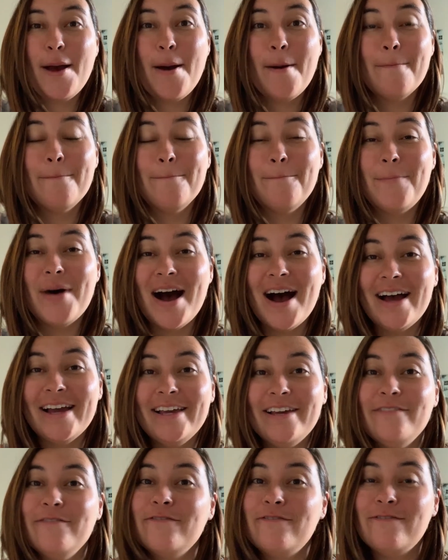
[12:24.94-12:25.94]

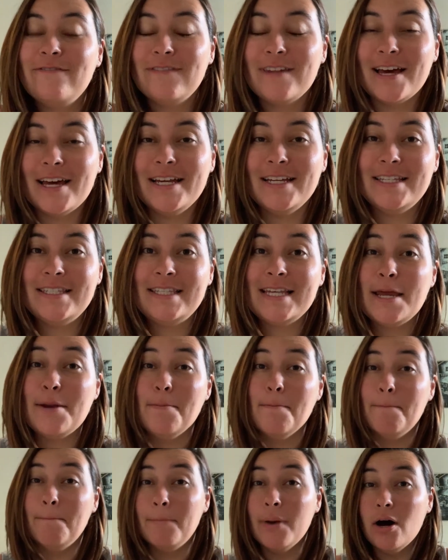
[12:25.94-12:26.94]
Buying flights
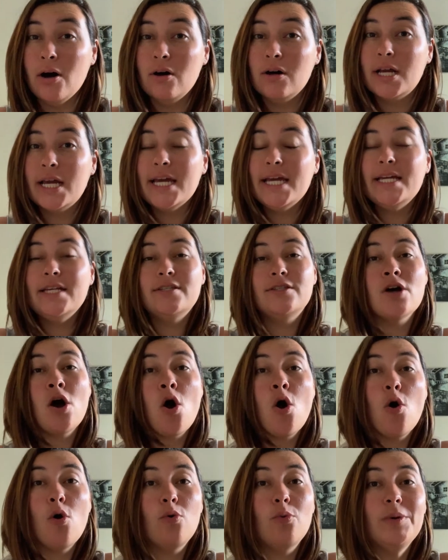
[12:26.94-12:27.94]
in bulk is
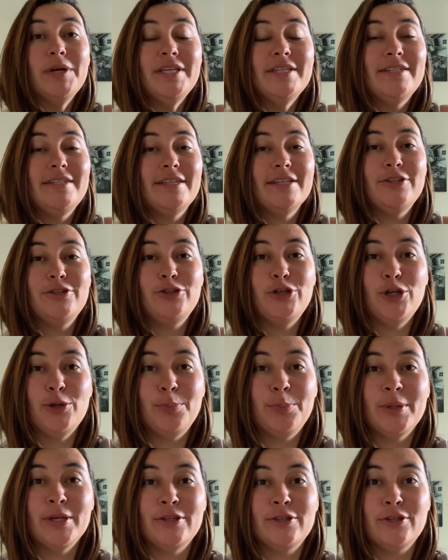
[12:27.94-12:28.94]
always the
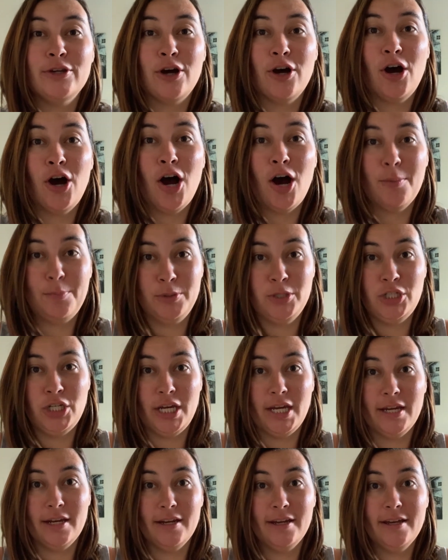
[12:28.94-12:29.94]
cheapest
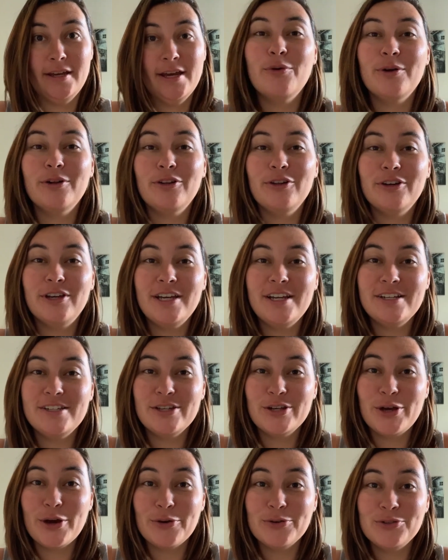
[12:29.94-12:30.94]
option. If you are looking
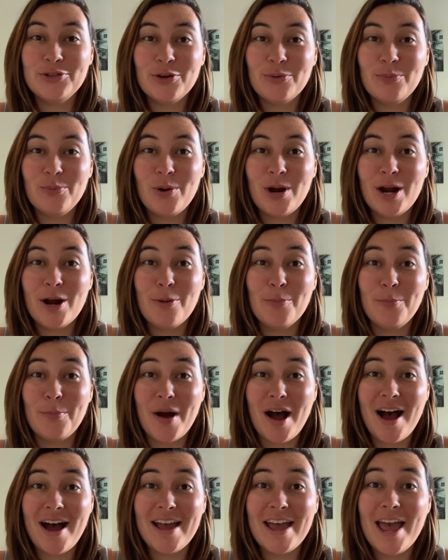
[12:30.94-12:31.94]
to go somewhere,
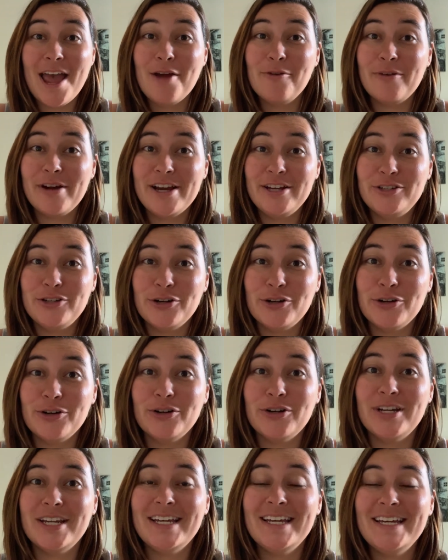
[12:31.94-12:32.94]
buy a
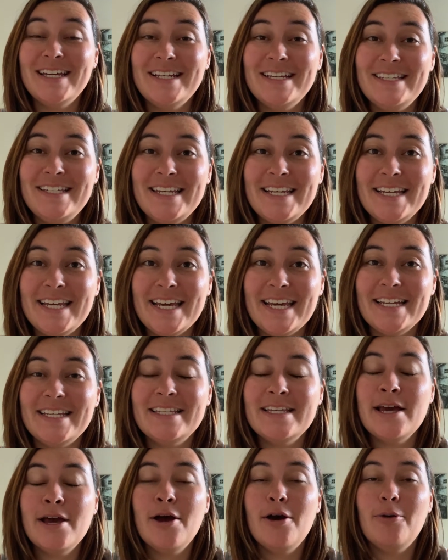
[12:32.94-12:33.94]
return
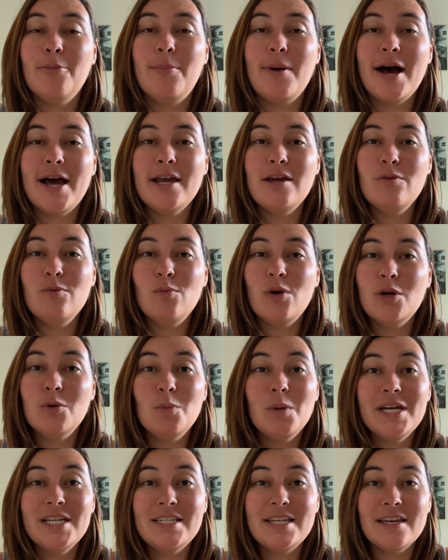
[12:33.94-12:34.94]
ticket. Buying
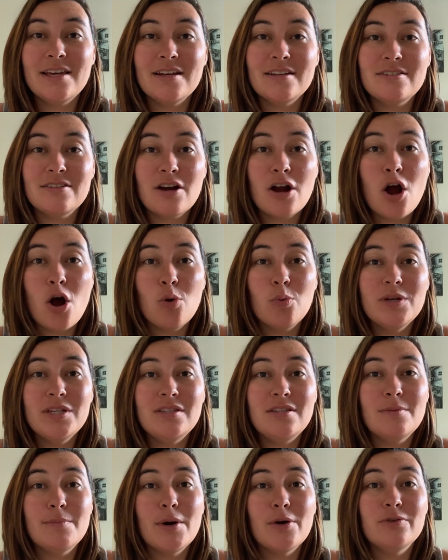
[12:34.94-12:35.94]
one-way tickets are
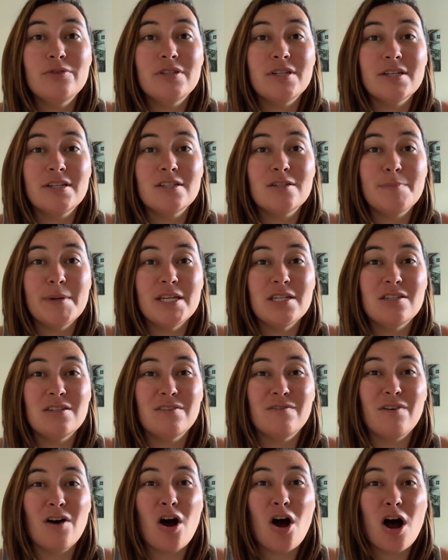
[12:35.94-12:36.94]
always the most
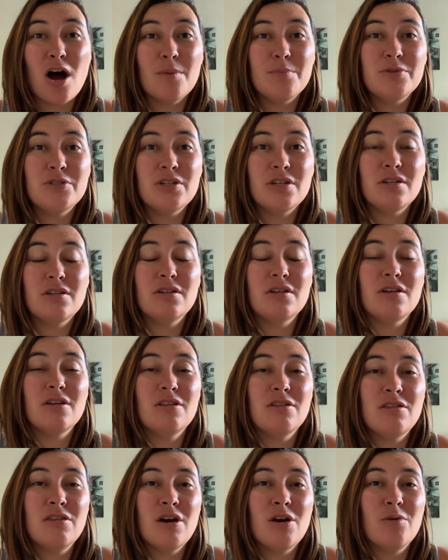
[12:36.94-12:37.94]
expensive
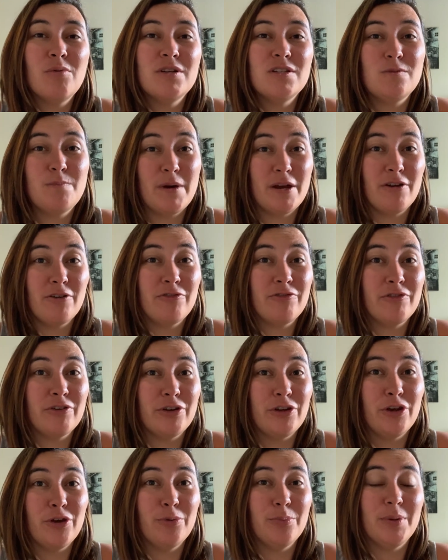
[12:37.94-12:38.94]
option, though it's better for
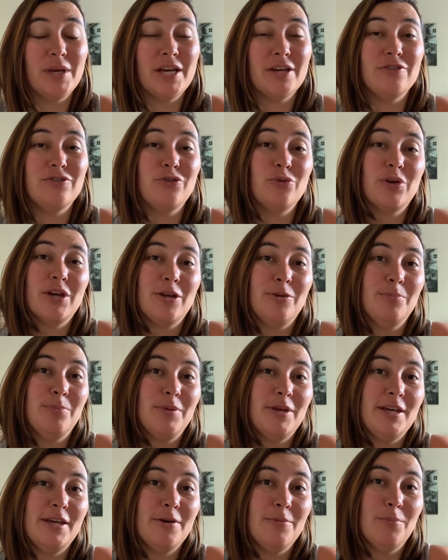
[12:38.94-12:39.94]
you because you can
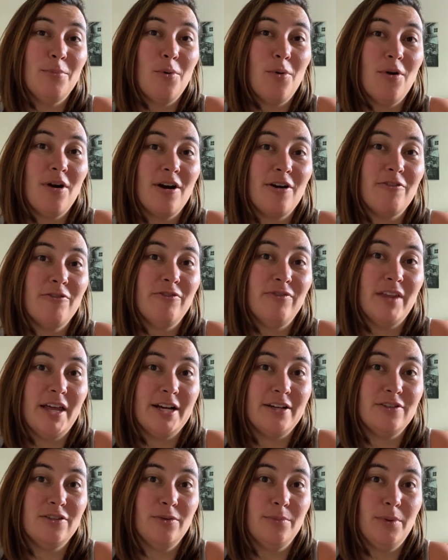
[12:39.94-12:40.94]
be more
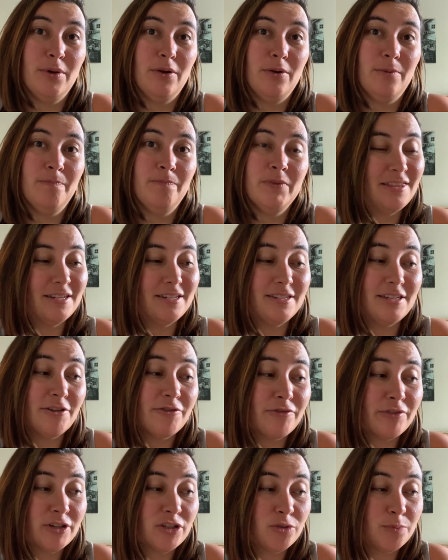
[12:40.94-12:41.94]
flexible. The
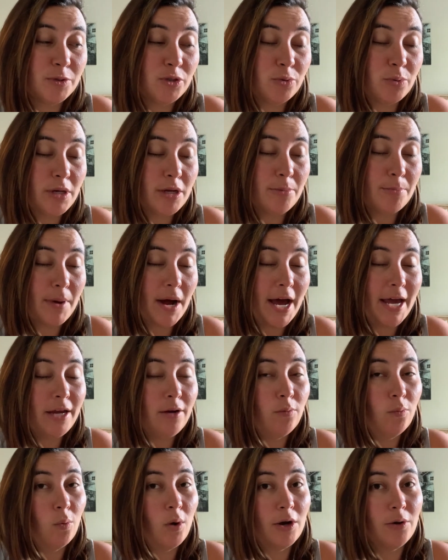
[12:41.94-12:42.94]
difference between
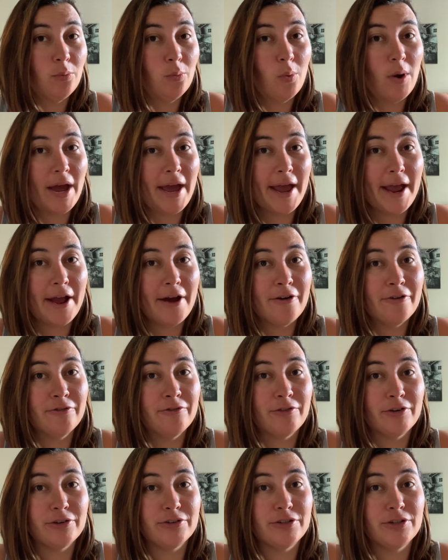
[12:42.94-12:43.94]
buying one-way
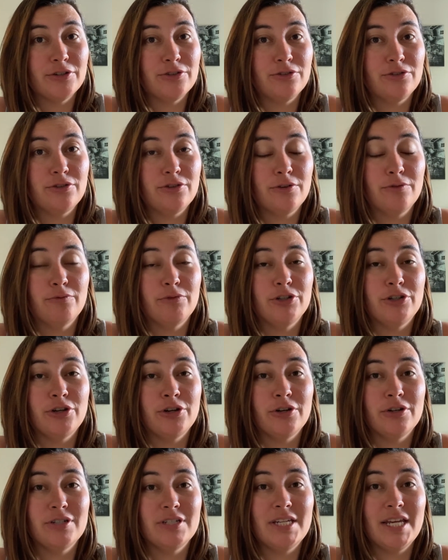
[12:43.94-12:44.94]
versus
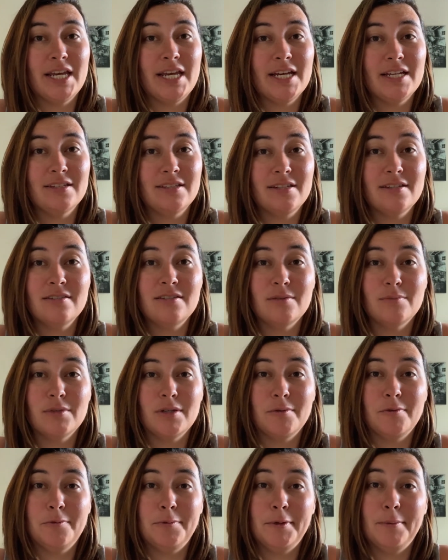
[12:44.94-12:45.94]
return tickets can
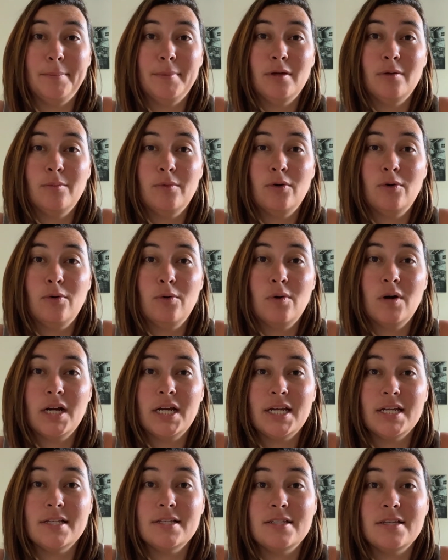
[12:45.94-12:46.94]
sometimes be minimal, or
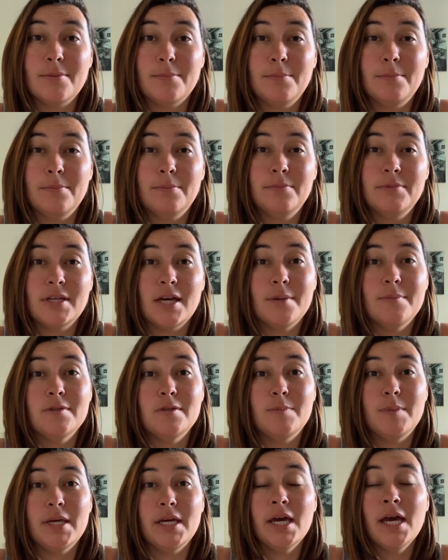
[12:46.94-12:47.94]
it can
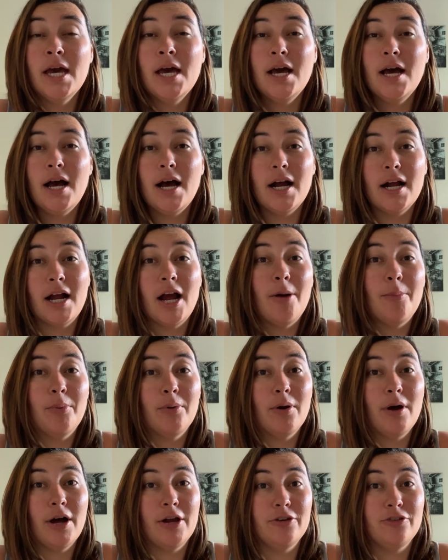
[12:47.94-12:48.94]
sometimes be a couple
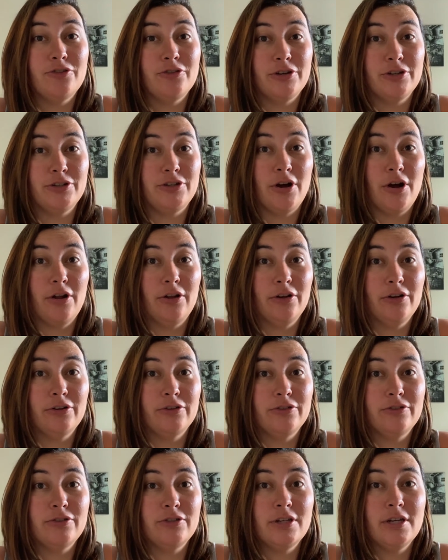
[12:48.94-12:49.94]

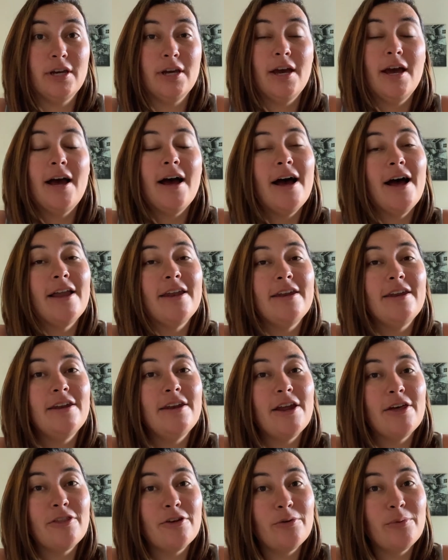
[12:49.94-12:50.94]
$100s.
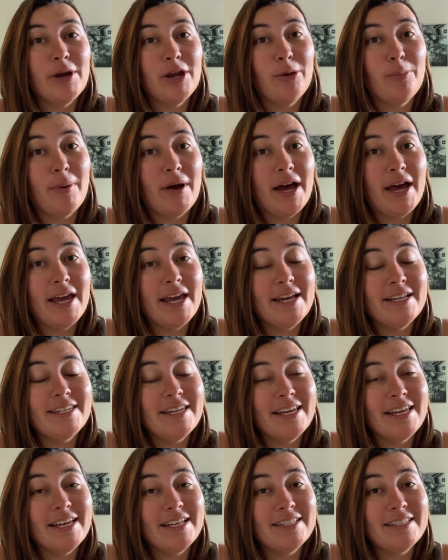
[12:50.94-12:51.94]
Another way to buy
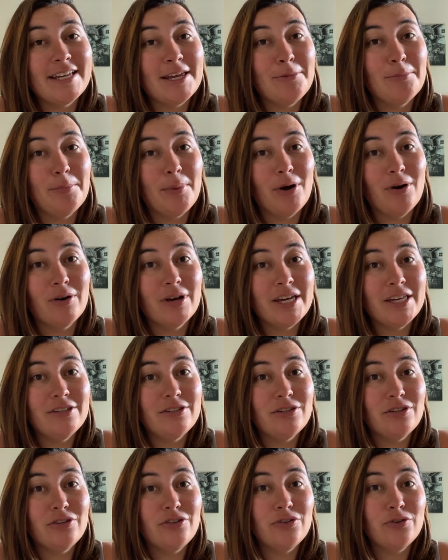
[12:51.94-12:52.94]
tickets in bulk
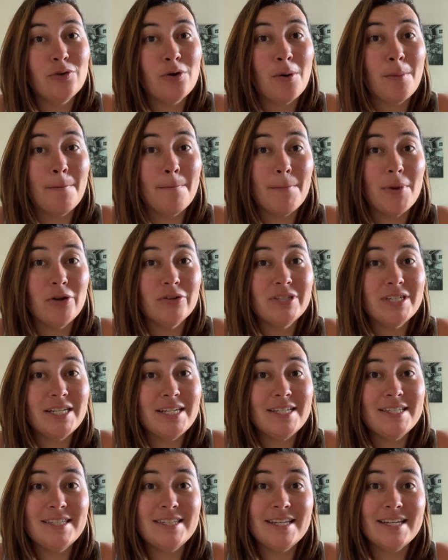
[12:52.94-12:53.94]
is to do
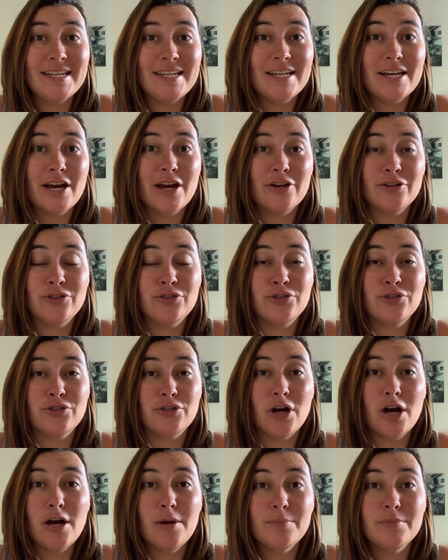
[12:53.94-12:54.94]
multi-city
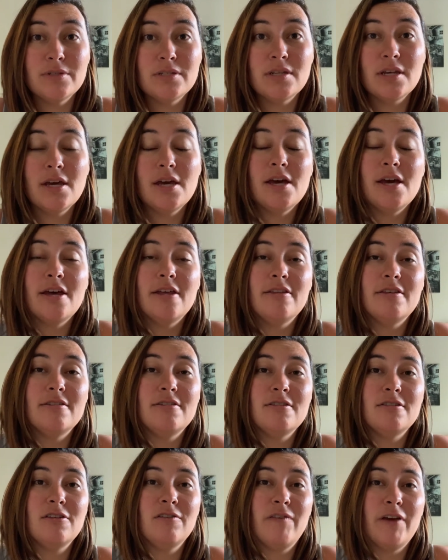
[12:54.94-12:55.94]
stops.
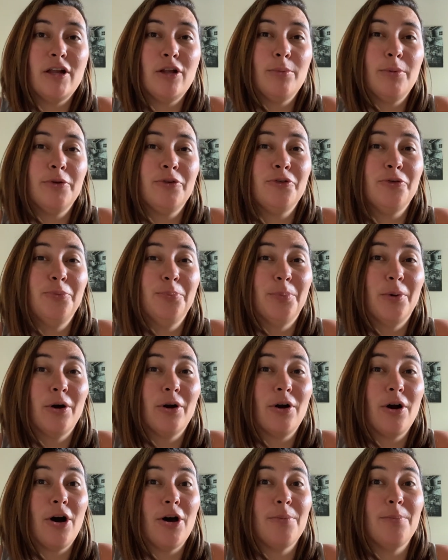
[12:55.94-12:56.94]
This is available to
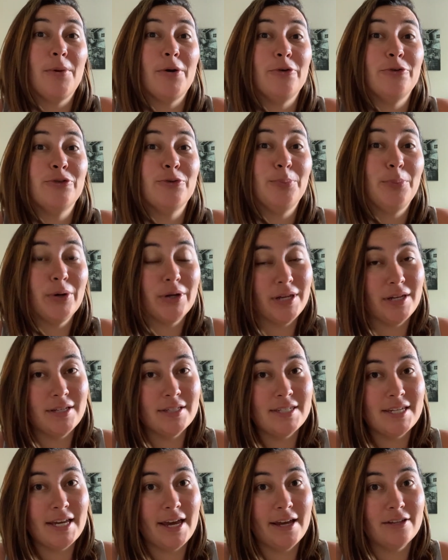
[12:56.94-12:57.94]
book on most booking
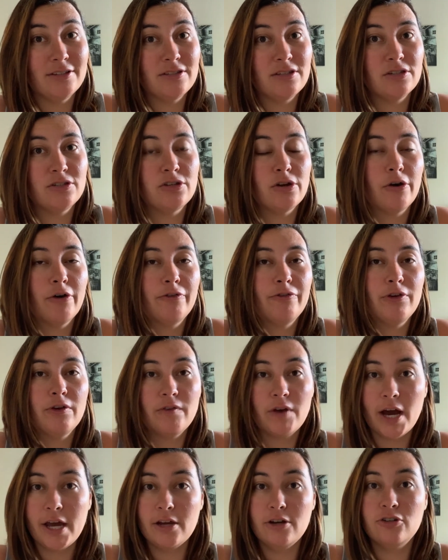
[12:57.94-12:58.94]
sites. So if you've
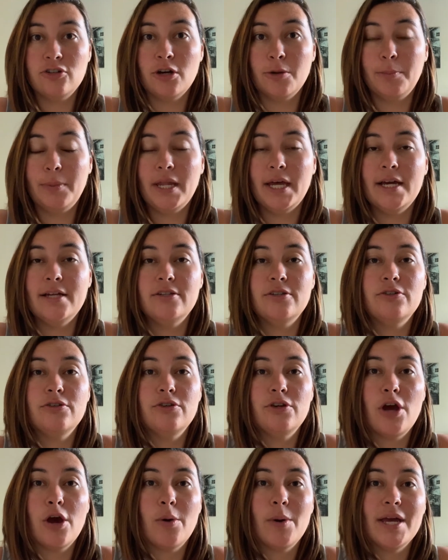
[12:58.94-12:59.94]
got your trip planned and you
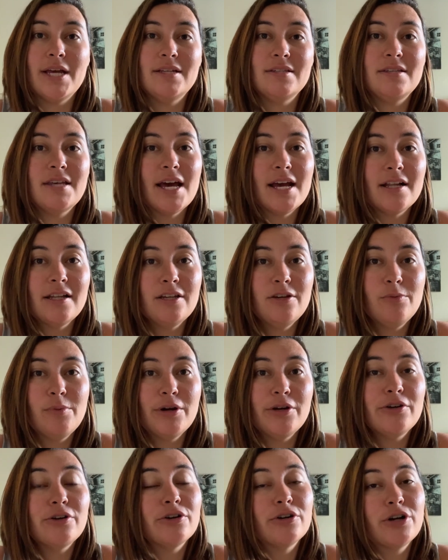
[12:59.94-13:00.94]
know exactly where
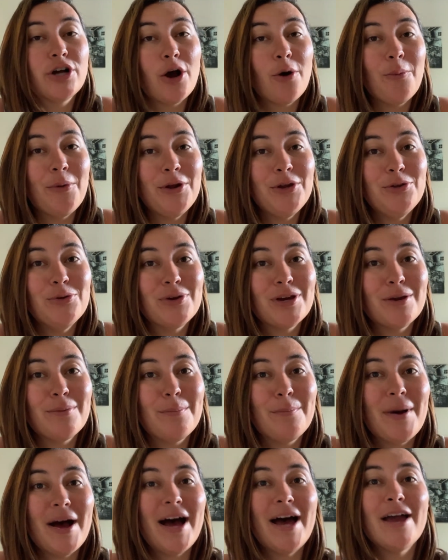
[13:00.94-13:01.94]
you're going, you can
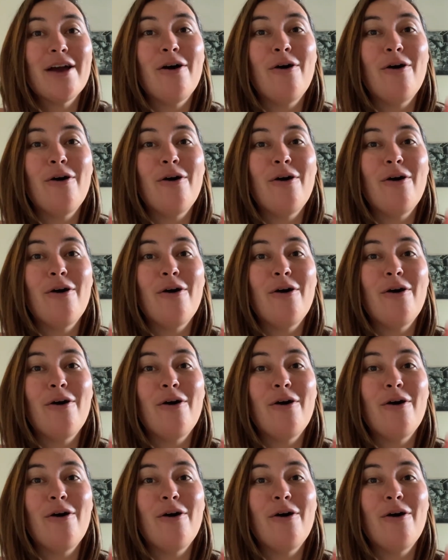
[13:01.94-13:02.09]
buy